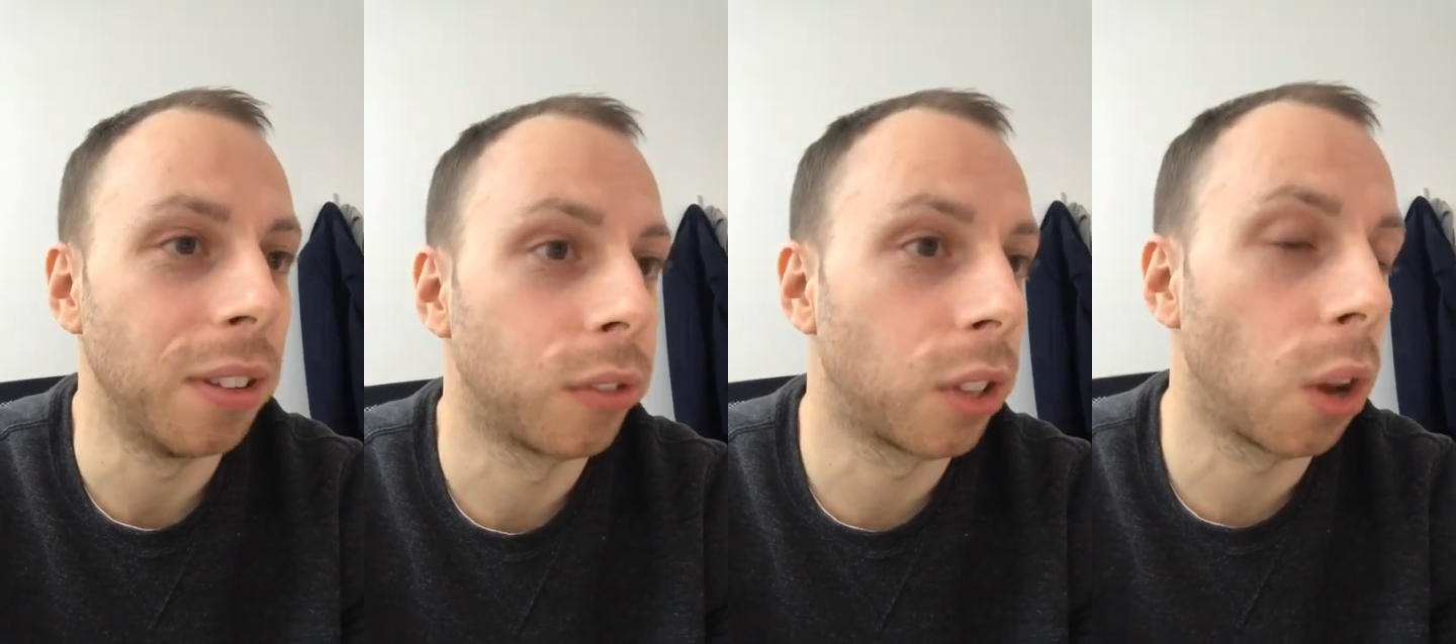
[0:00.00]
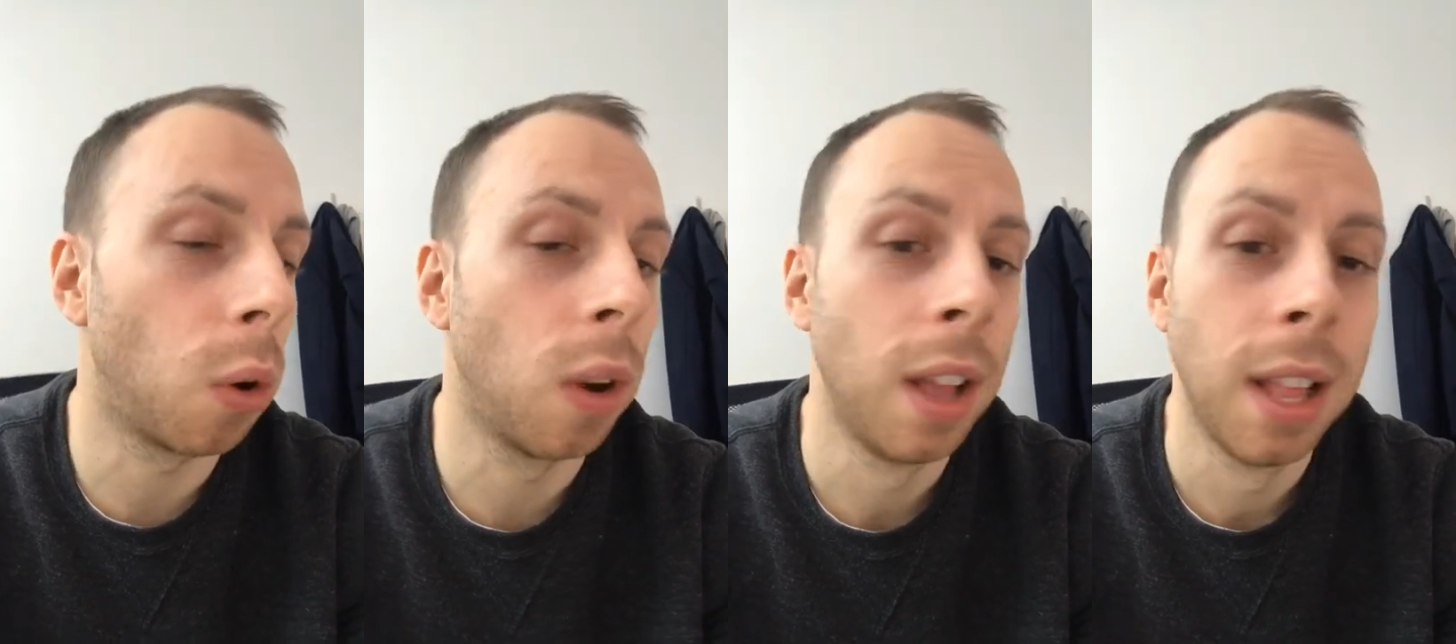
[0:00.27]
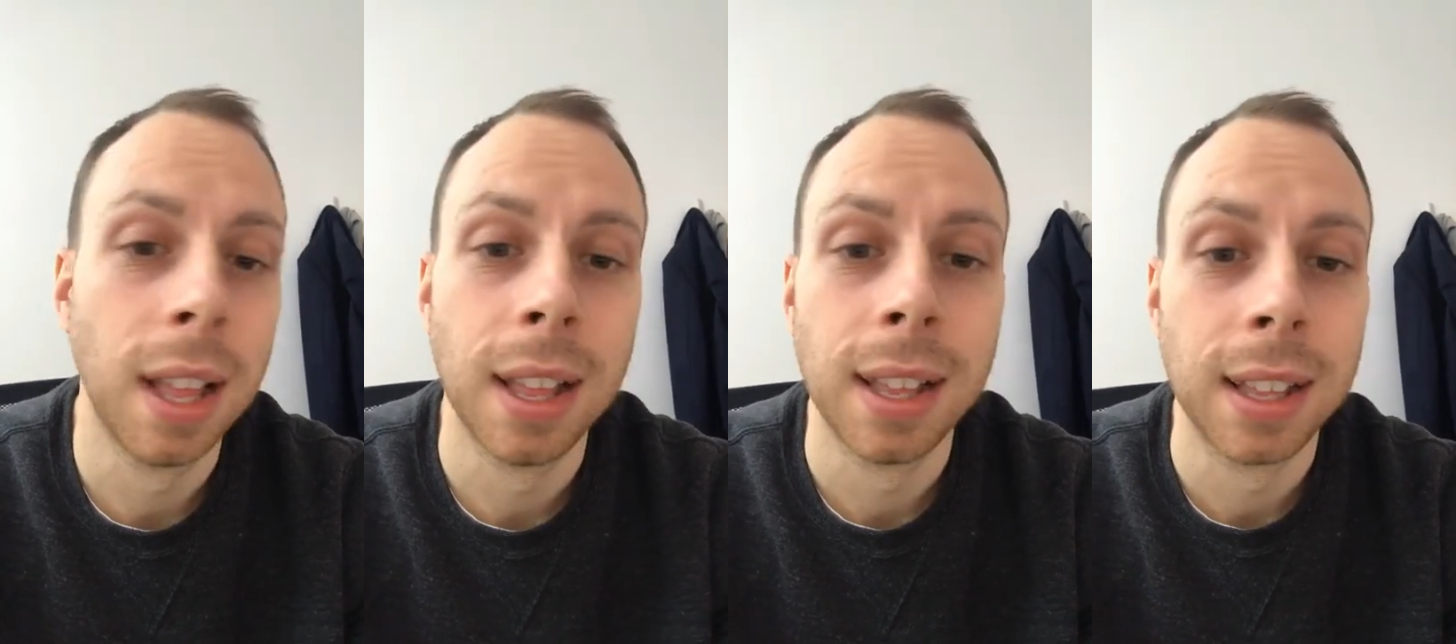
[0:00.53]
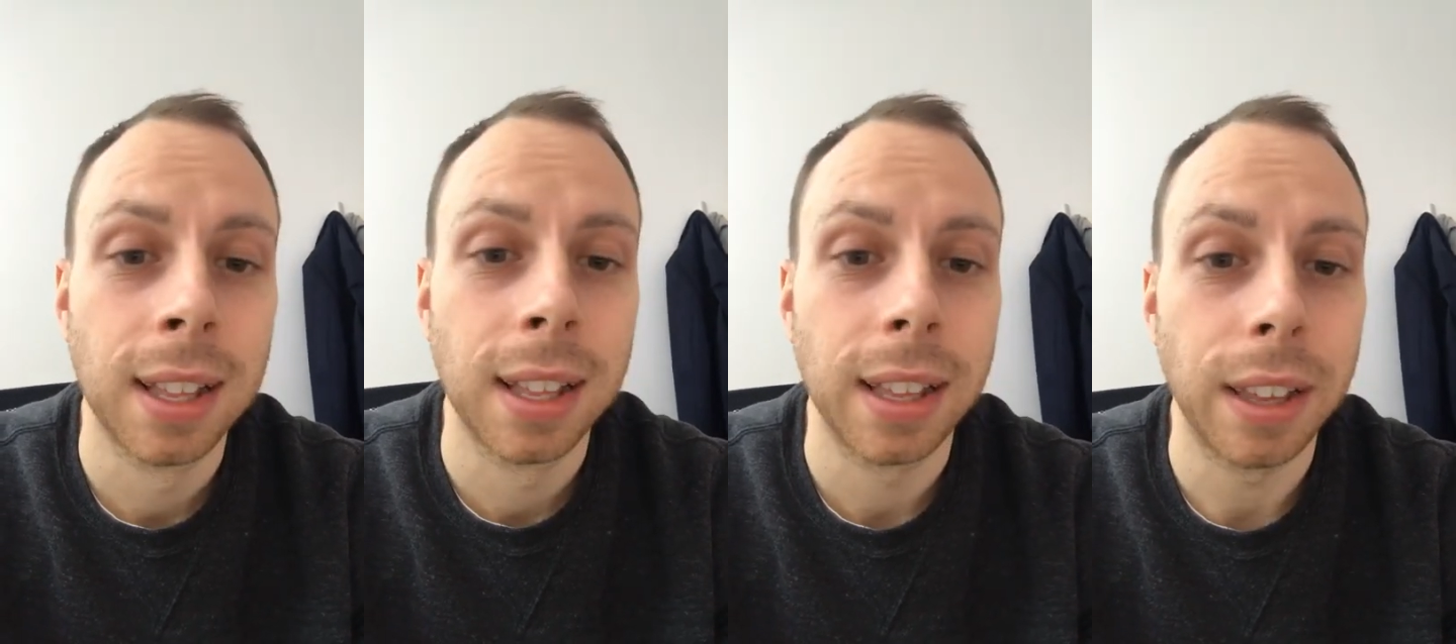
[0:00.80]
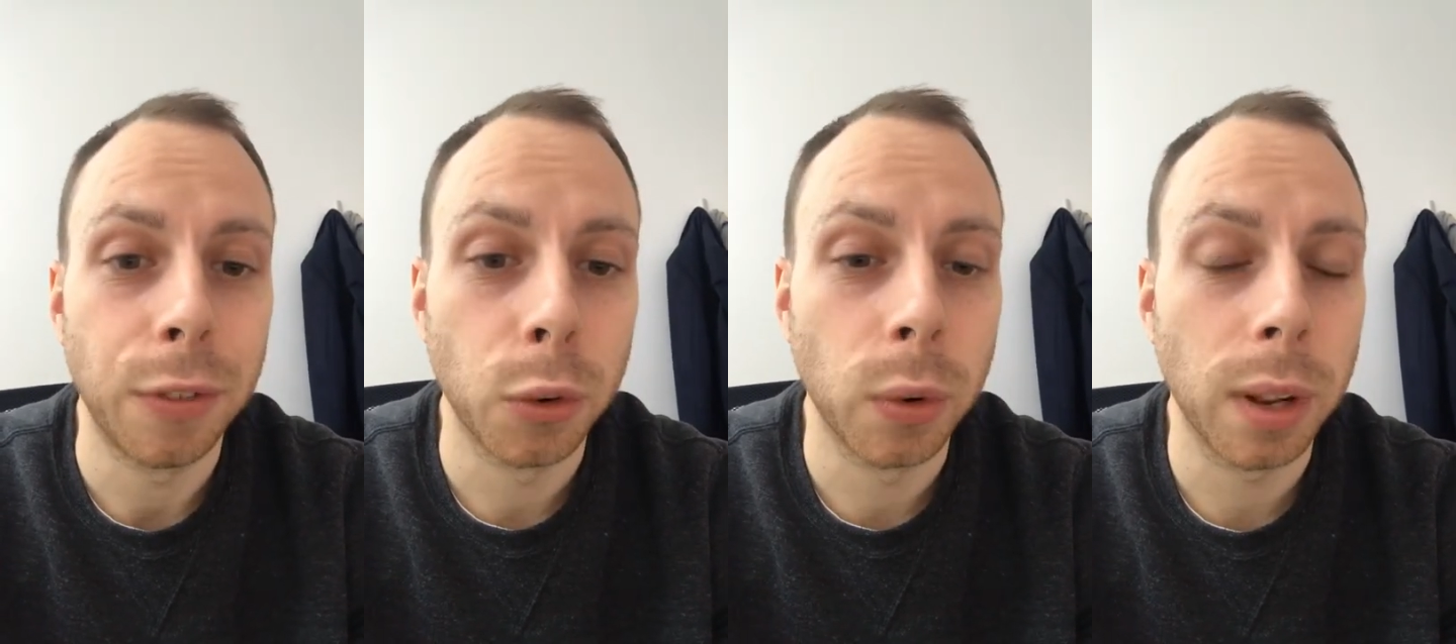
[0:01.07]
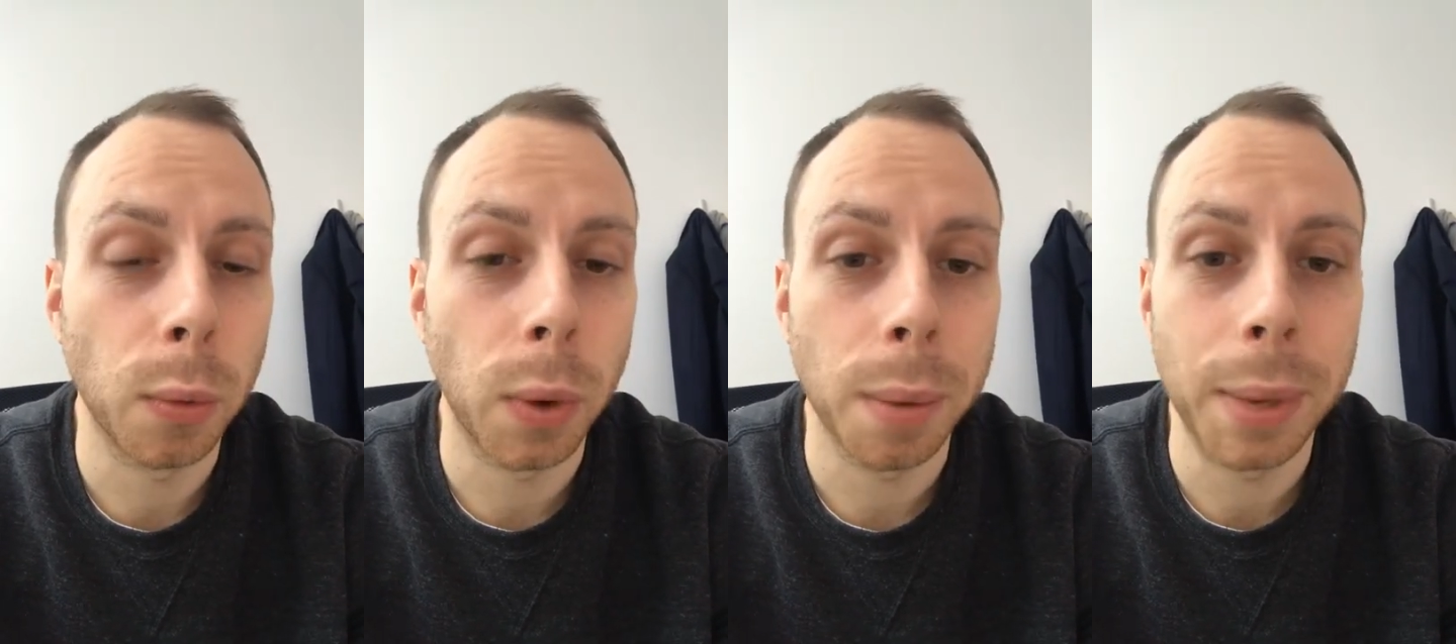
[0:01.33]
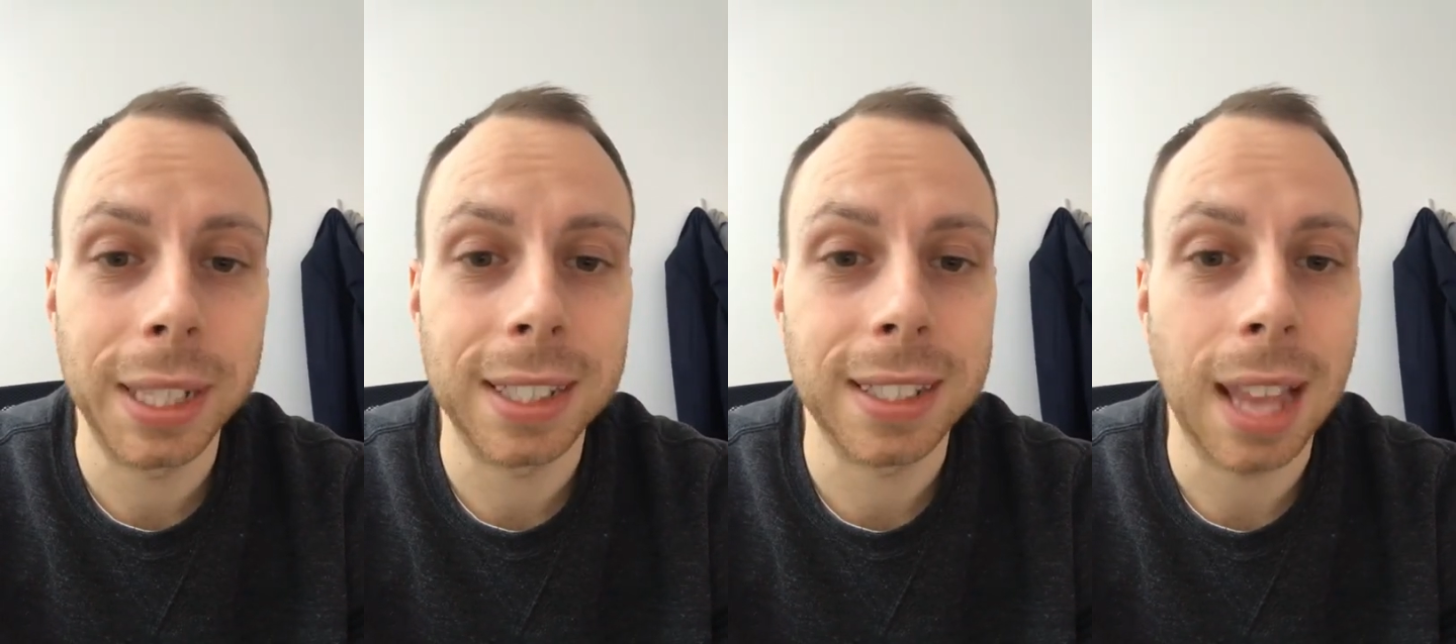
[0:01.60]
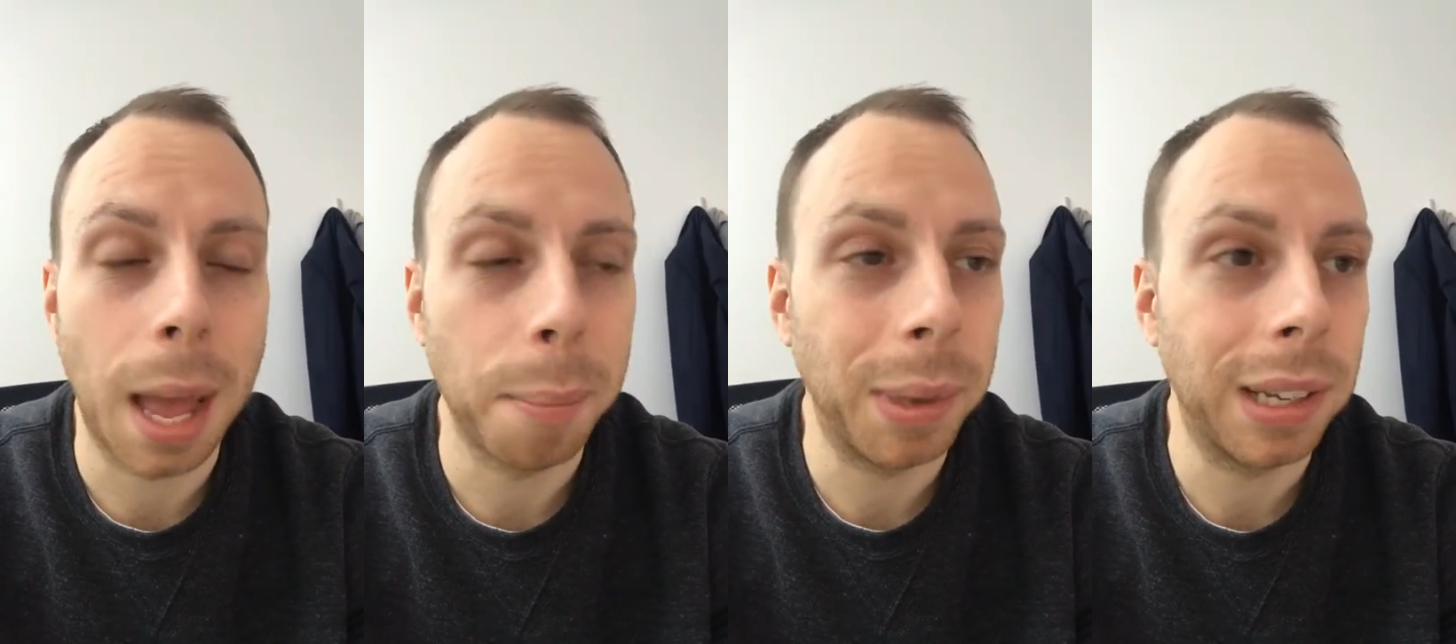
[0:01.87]
So if you really want to make this
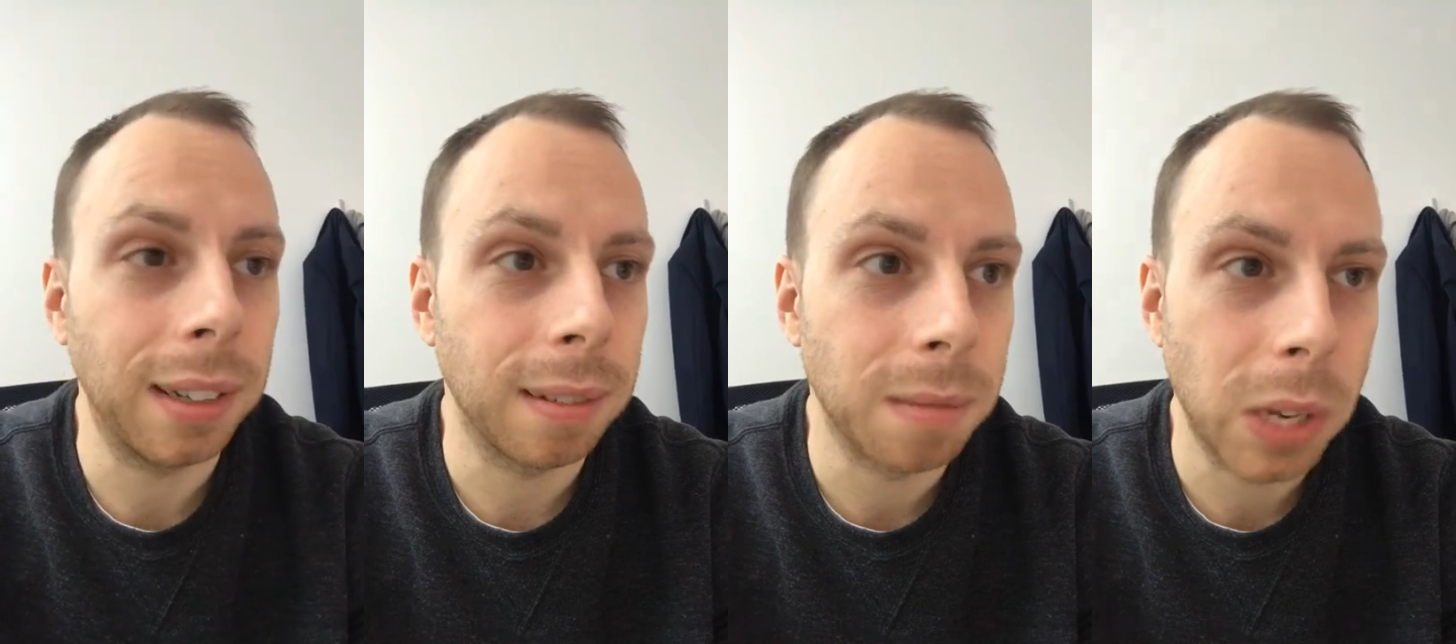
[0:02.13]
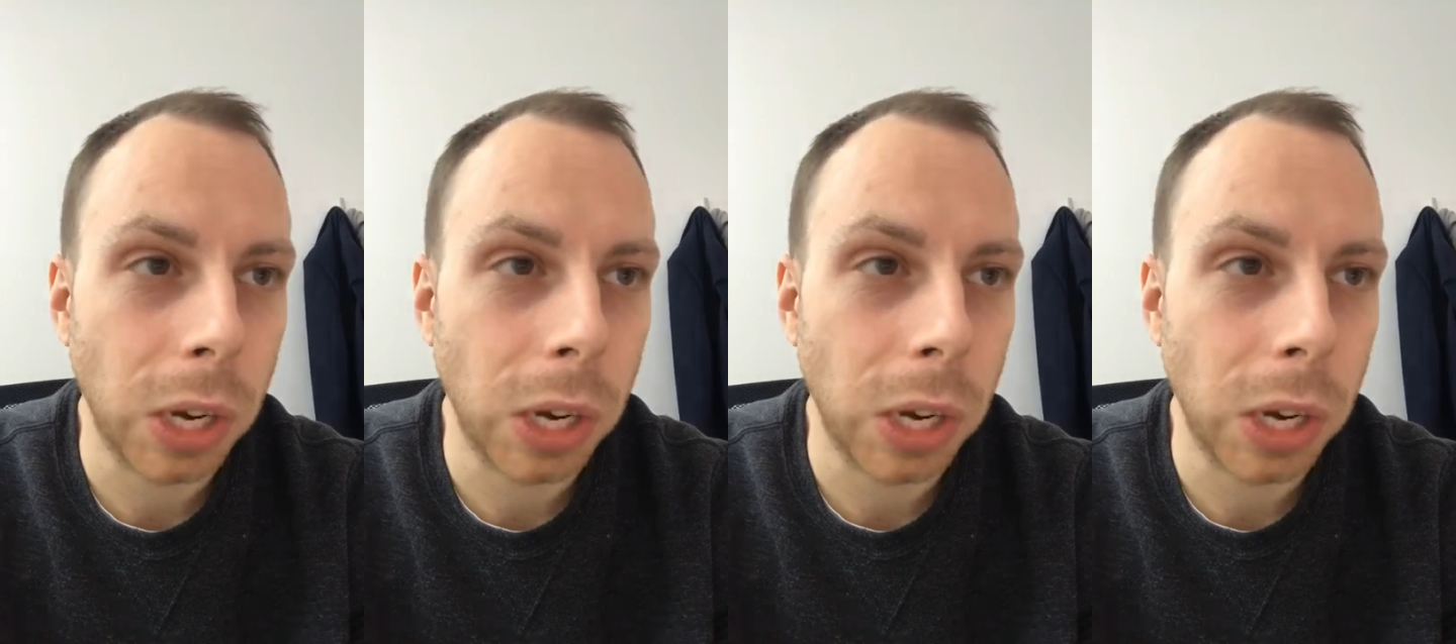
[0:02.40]
happen,